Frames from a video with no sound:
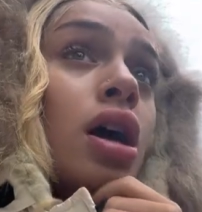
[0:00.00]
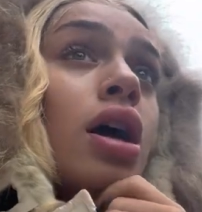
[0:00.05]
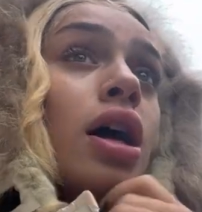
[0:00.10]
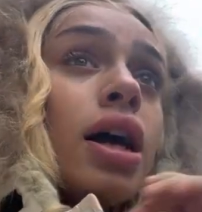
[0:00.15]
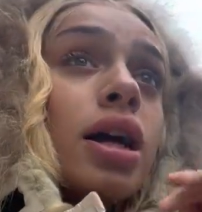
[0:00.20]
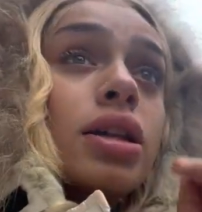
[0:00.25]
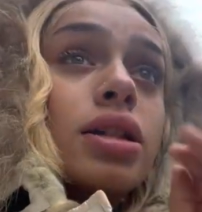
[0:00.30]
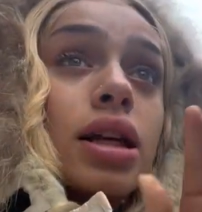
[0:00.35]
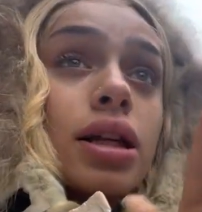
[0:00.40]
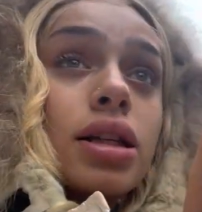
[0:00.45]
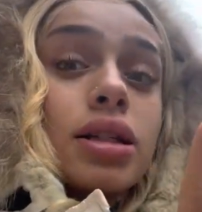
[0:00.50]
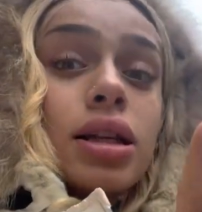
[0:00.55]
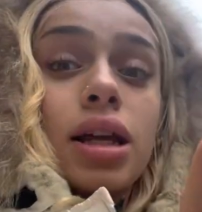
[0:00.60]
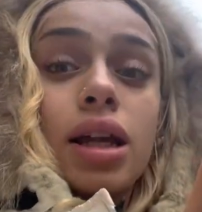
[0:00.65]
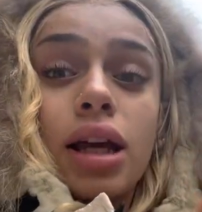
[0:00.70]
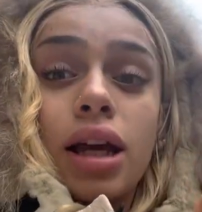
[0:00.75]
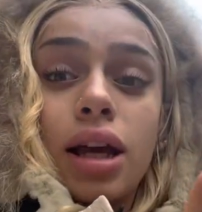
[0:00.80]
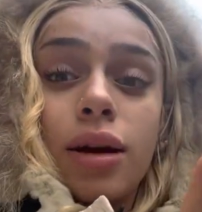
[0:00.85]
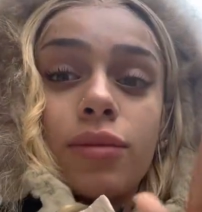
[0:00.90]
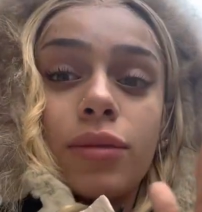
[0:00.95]
It's like 10
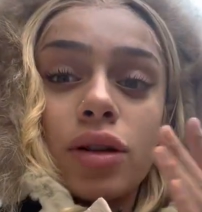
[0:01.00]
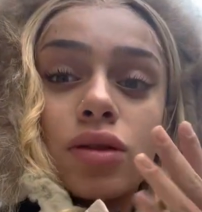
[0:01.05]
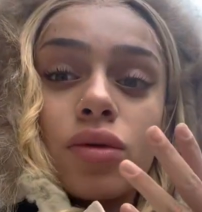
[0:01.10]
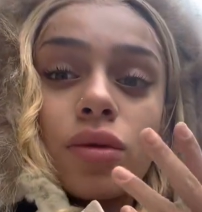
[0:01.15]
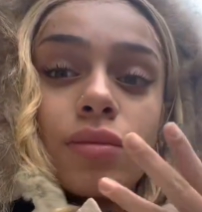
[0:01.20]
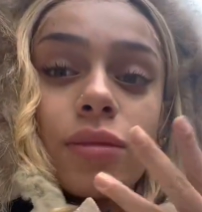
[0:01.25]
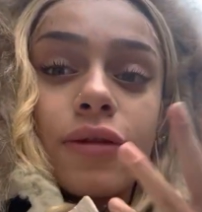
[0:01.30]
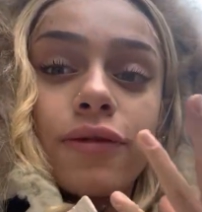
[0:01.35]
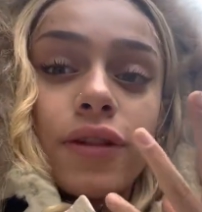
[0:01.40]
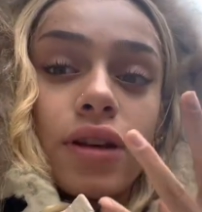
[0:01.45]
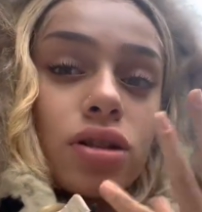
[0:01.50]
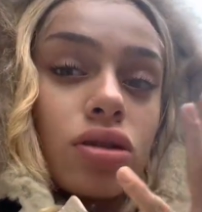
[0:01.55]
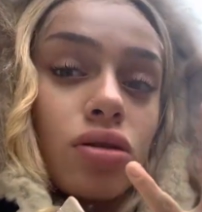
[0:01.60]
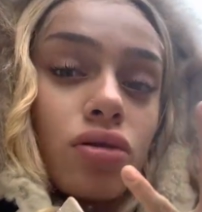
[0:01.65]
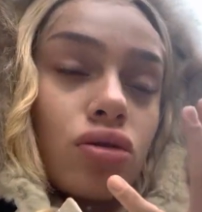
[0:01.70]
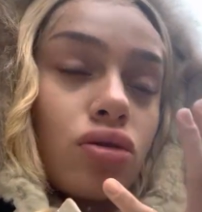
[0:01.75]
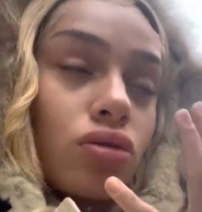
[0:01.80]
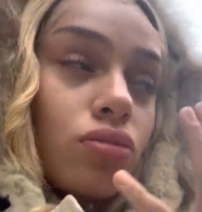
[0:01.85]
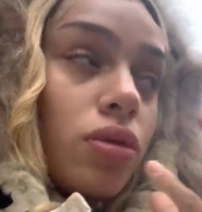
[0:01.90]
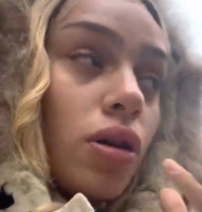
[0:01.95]
a.m. That's why my face looks
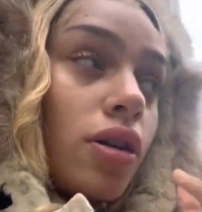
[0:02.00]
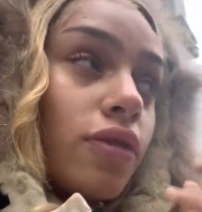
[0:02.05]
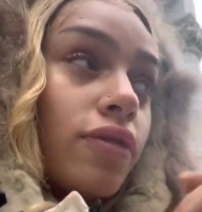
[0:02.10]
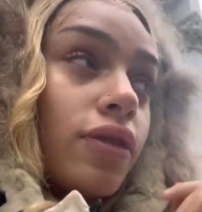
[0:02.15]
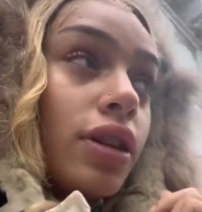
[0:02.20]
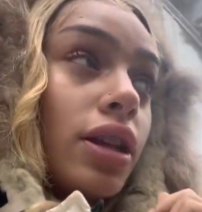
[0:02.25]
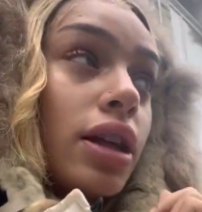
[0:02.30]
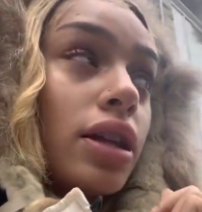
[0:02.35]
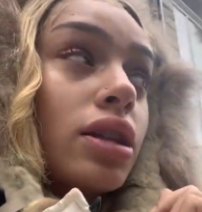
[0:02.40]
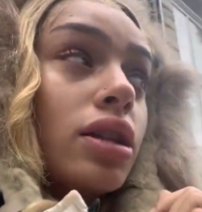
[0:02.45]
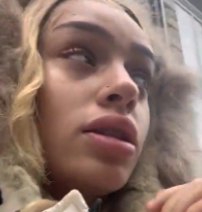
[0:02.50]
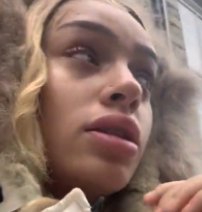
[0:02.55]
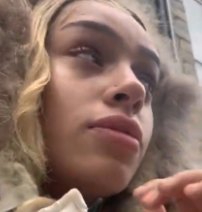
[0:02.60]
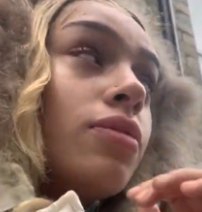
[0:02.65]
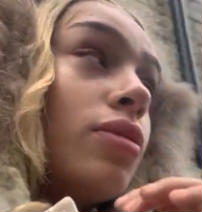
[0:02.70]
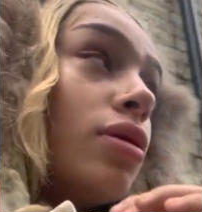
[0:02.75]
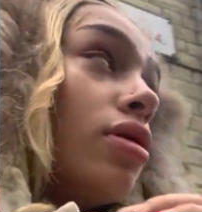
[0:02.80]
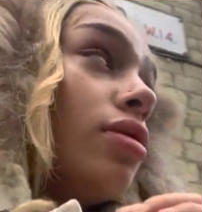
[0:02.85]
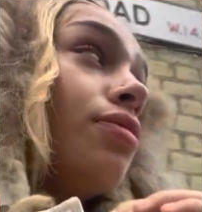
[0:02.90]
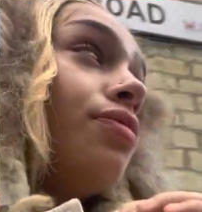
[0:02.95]
so puffy like this.
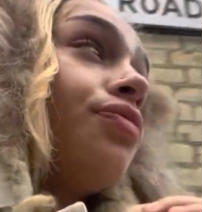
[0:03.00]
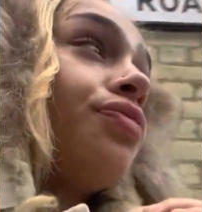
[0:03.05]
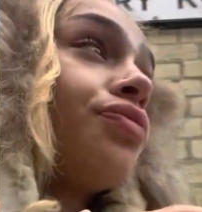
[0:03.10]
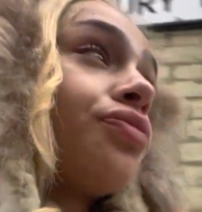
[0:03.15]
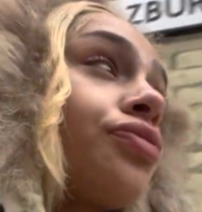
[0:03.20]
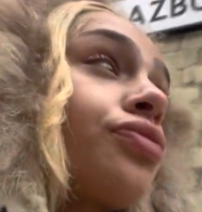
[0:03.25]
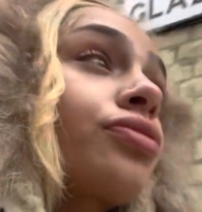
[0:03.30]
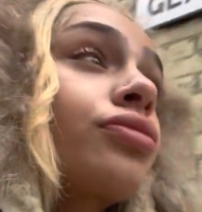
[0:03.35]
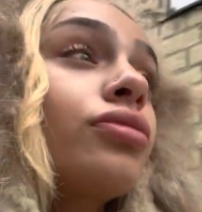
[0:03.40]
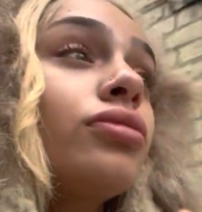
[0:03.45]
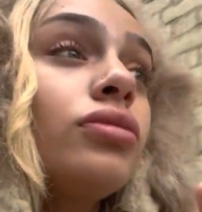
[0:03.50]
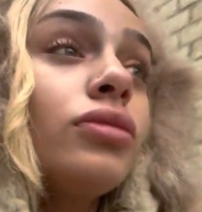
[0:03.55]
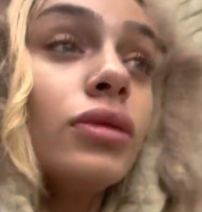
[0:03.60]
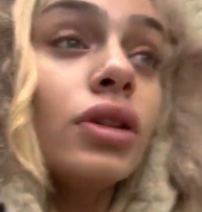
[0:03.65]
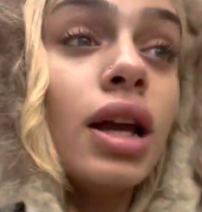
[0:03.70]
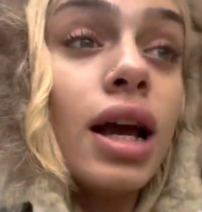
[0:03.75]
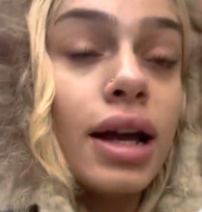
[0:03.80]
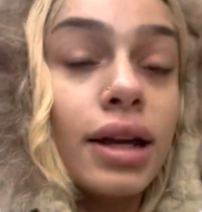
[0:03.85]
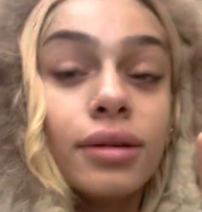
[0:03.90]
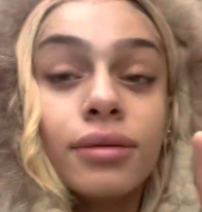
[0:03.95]
But
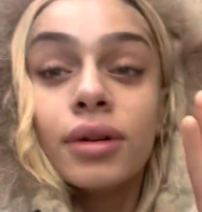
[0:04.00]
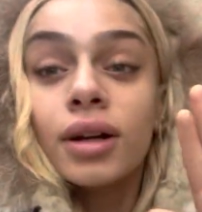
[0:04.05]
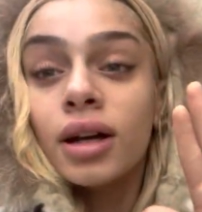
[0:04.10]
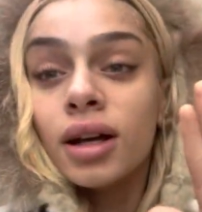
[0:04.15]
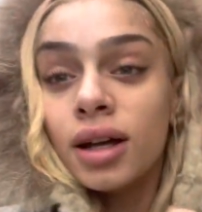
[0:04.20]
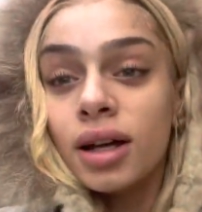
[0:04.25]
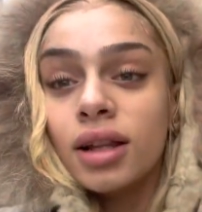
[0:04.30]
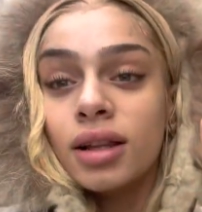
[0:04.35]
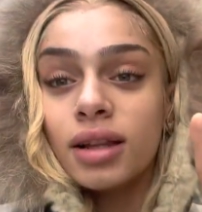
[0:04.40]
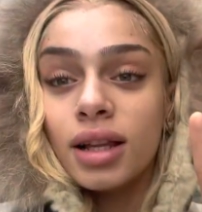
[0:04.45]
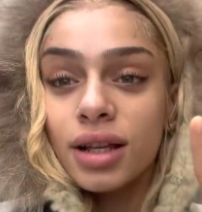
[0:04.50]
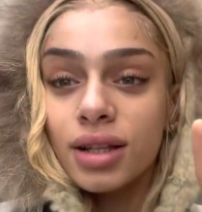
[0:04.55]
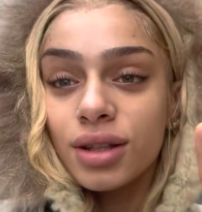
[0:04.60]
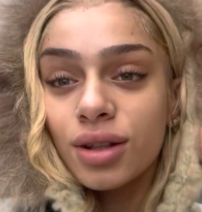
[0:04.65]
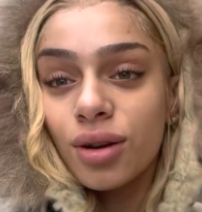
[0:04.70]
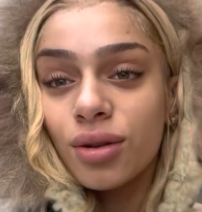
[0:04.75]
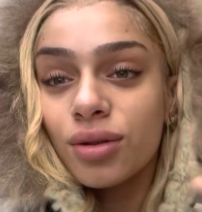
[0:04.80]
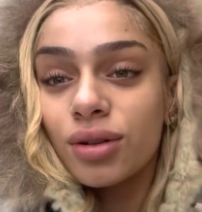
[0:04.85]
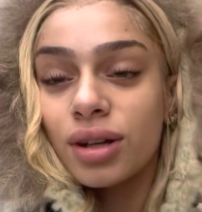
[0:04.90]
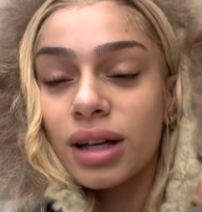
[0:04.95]
hey, let's
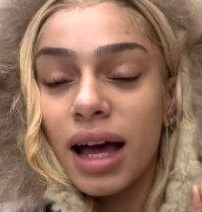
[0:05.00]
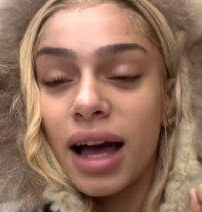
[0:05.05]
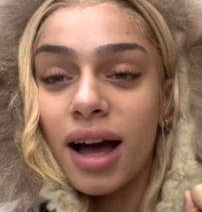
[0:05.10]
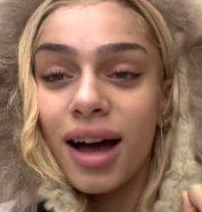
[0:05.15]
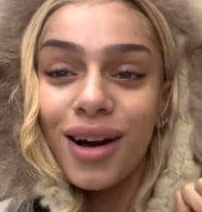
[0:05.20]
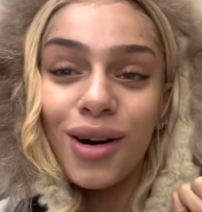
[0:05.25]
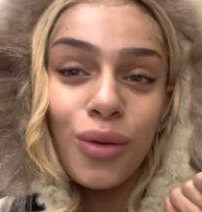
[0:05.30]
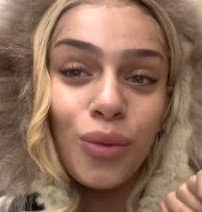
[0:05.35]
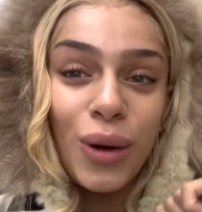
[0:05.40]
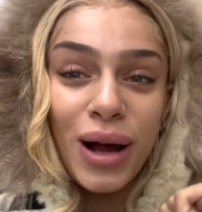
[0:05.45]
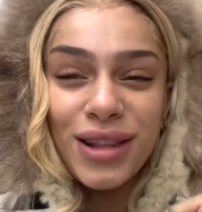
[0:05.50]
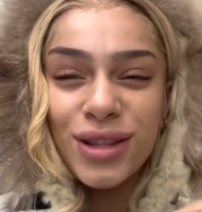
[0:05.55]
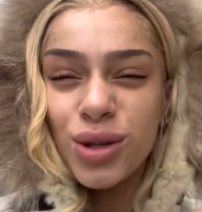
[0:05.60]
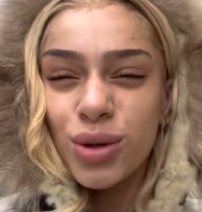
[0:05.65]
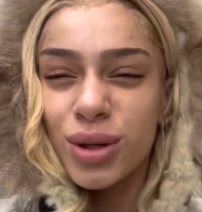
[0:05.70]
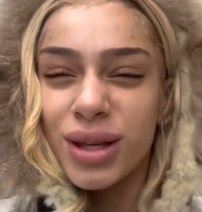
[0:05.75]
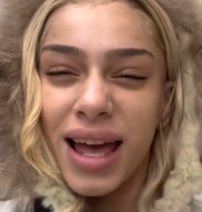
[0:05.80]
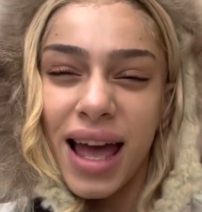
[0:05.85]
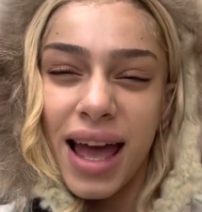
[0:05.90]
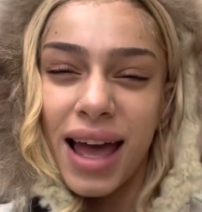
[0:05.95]
go get our
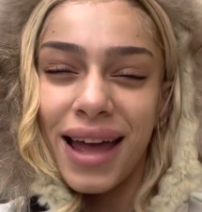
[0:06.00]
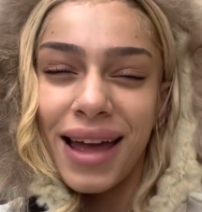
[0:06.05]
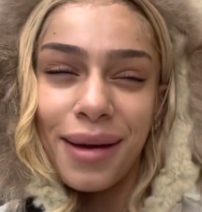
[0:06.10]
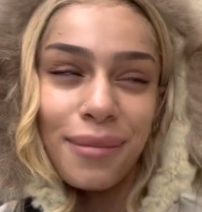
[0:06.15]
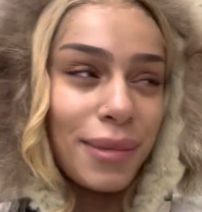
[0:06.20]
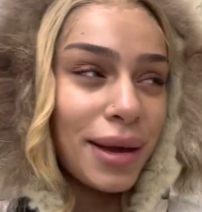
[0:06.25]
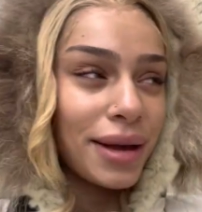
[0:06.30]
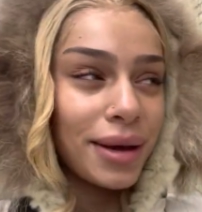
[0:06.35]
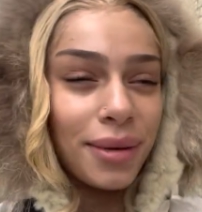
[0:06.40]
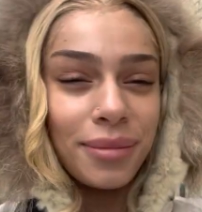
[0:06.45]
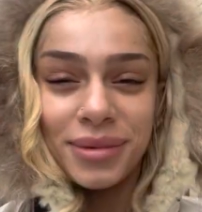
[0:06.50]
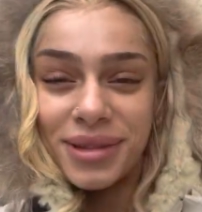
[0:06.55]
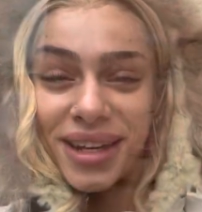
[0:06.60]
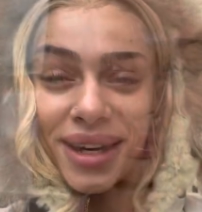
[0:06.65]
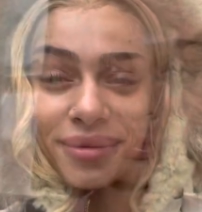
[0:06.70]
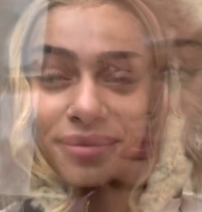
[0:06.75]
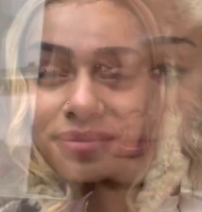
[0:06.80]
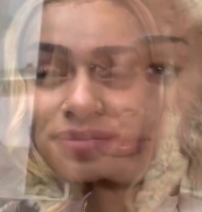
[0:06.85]
Y2K makeup done.